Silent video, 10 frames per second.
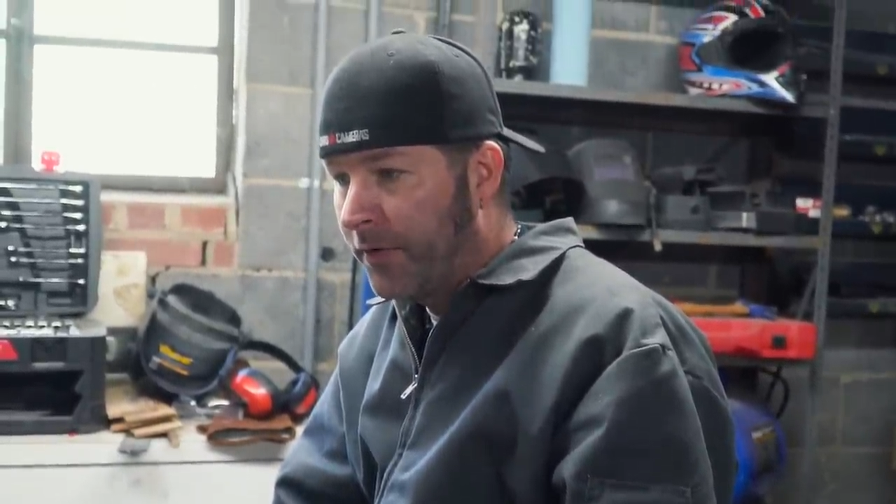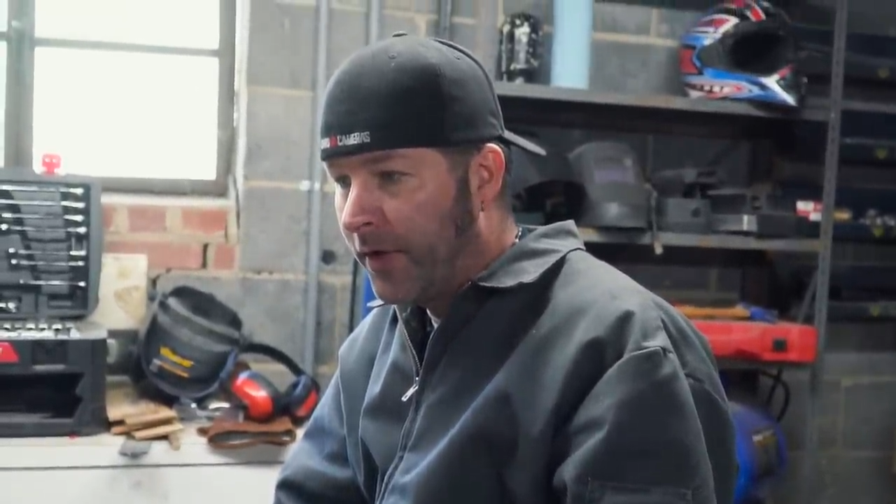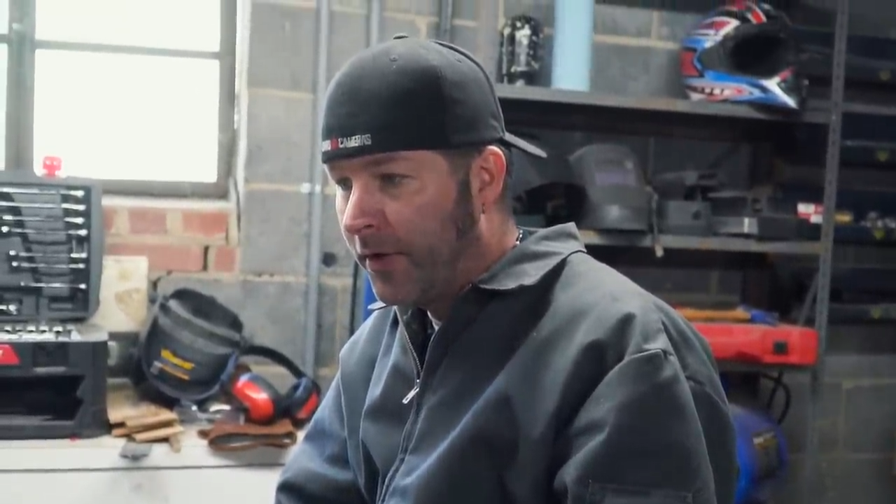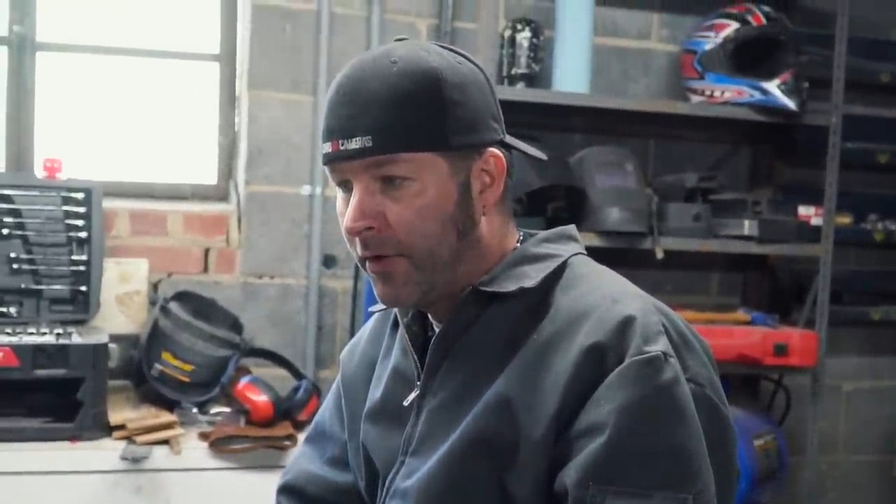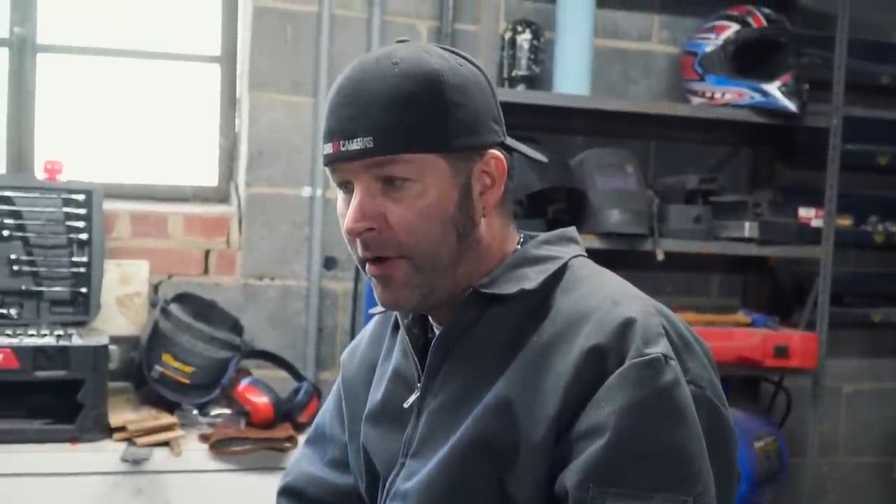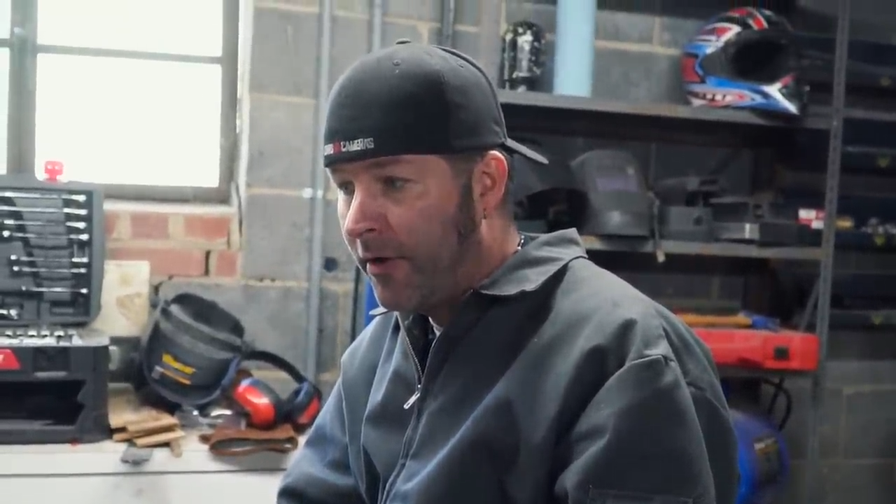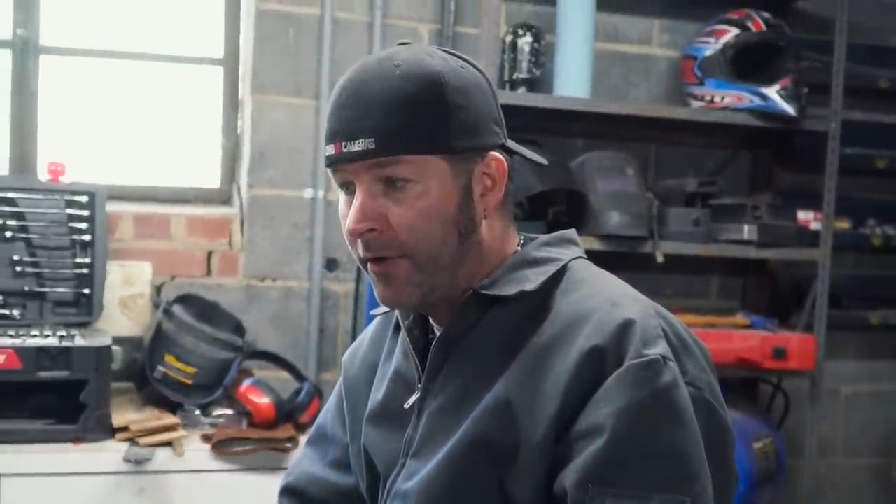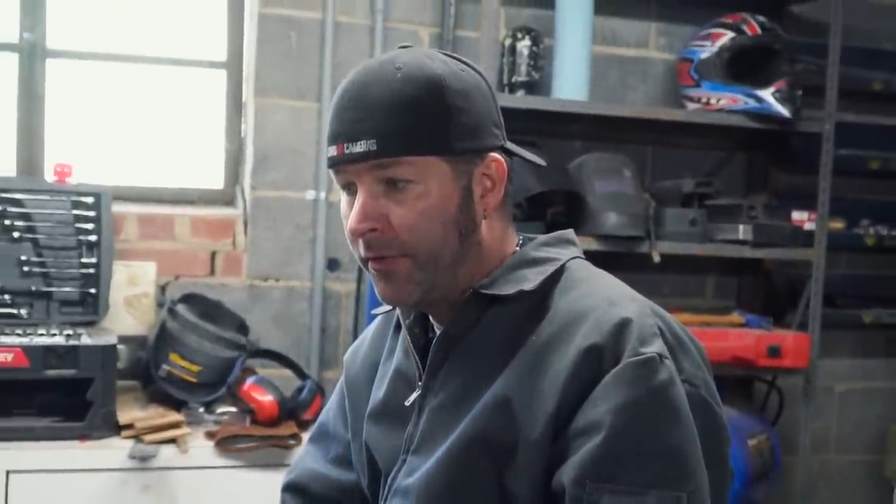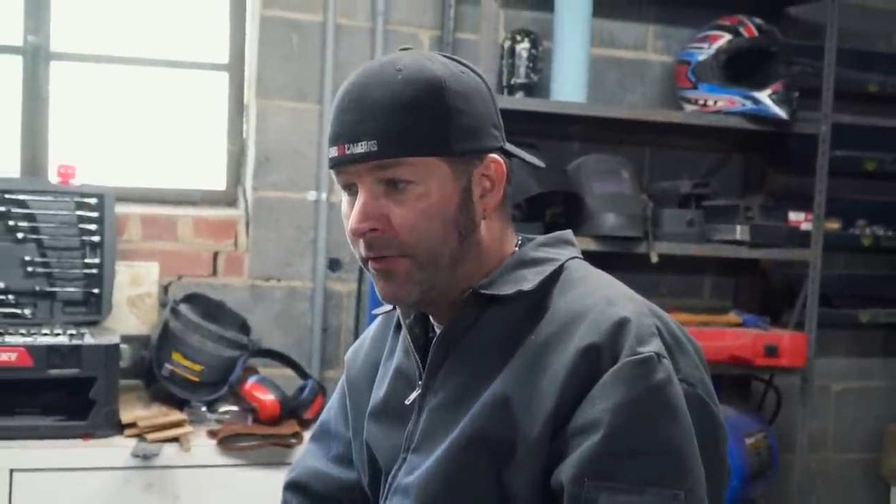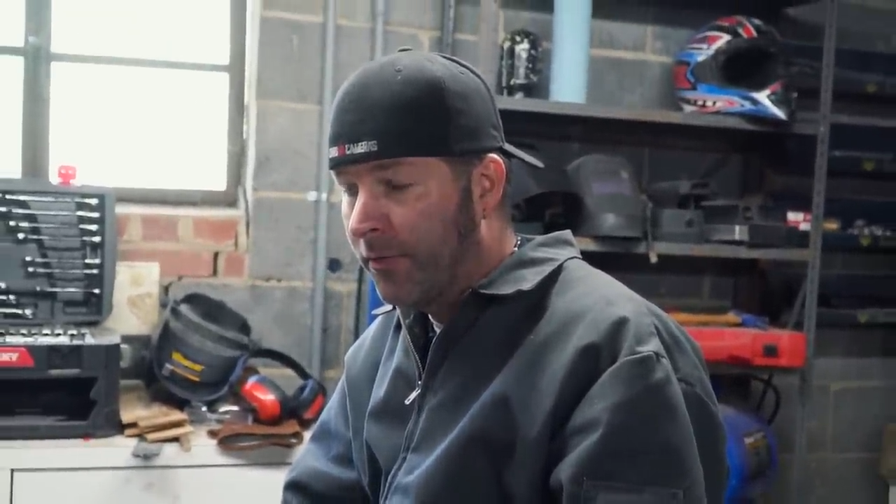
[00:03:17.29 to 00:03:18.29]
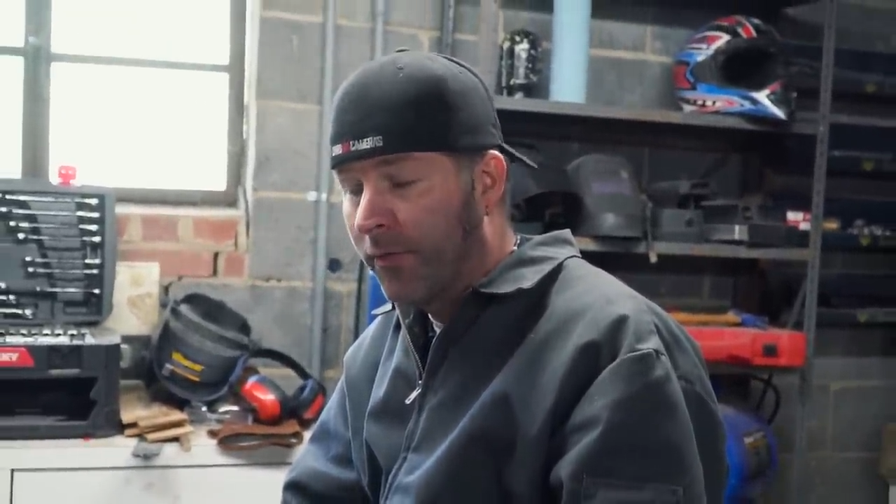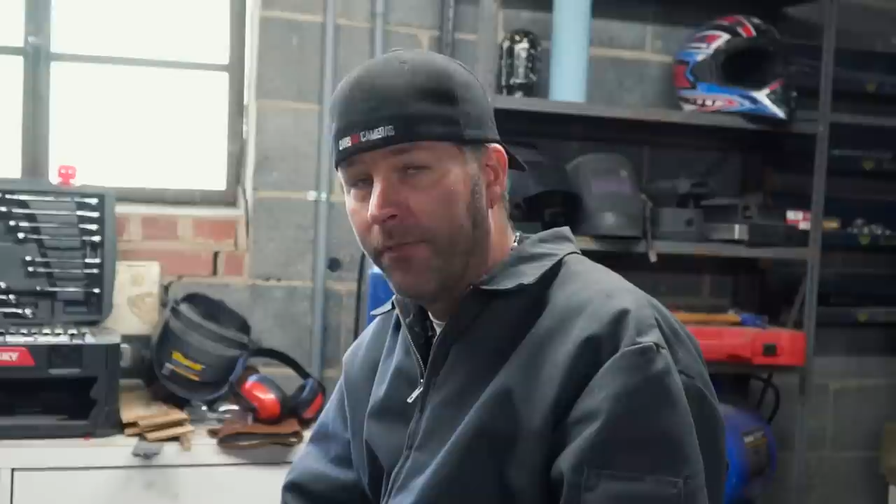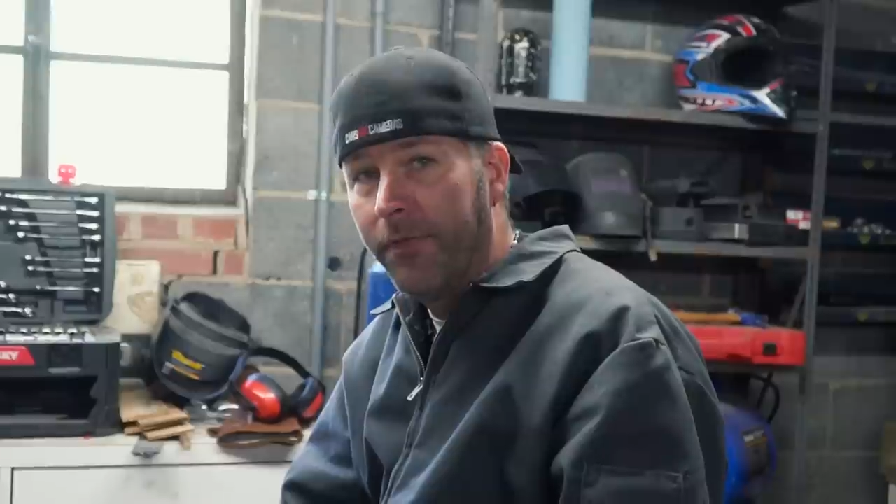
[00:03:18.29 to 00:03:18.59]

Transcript: in other areas for